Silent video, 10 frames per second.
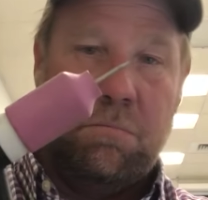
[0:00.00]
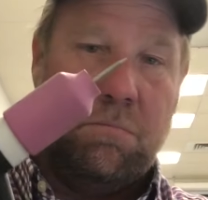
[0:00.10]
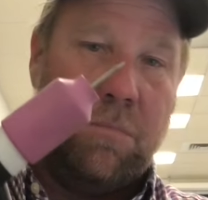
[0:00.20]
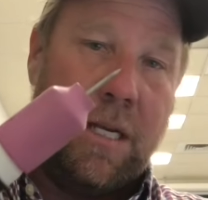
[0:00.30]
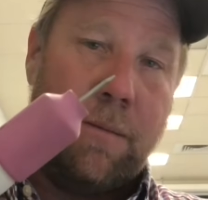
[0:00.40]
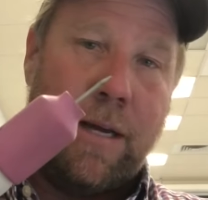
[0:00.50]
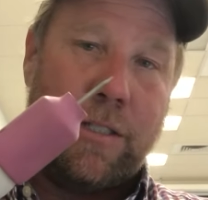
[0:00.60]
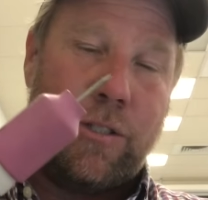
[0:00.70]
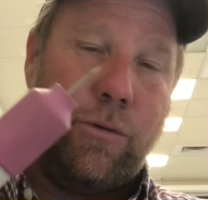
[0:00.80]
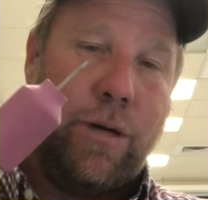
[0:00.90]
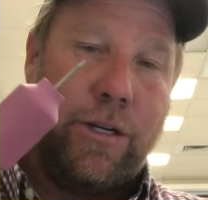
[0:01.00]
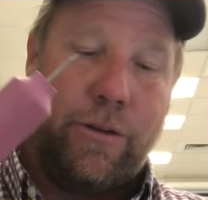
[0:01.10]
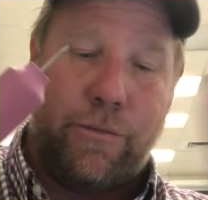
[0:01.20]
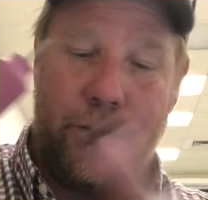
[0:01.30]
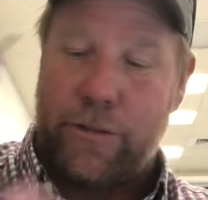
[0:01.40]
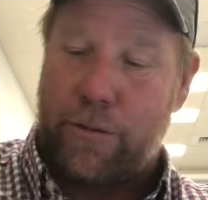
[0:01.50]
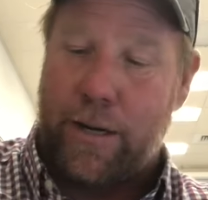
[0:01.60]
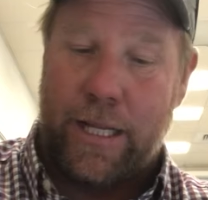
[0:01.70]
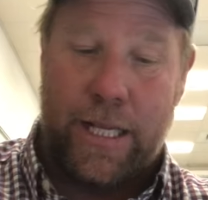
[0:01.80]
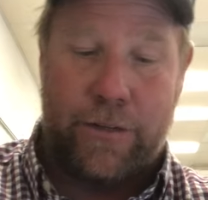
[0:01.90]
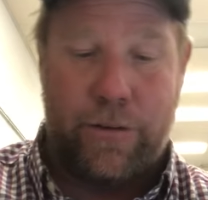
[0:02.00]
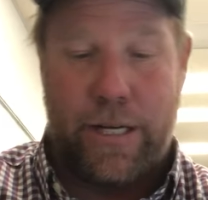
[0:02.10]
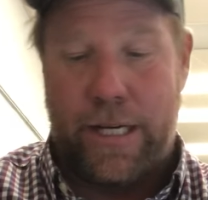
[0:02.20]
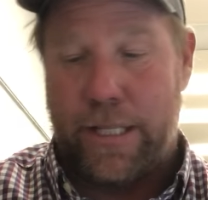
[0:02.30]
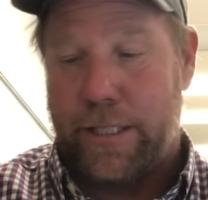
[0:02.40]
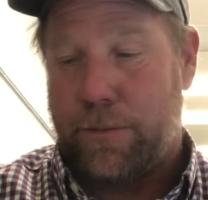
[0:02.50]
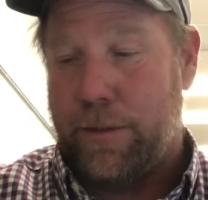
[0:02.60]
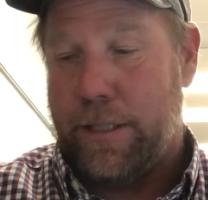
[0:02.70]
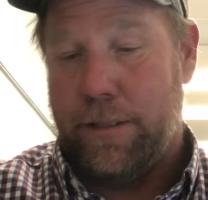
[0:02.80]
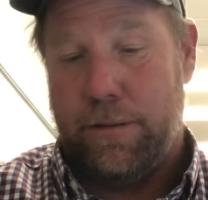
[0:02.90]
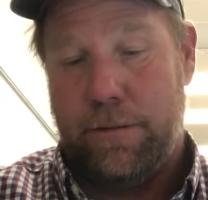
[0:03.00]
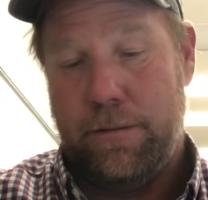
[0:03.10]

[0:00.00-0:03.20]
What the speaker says: can get about 200 if we use the right electrode out of this one.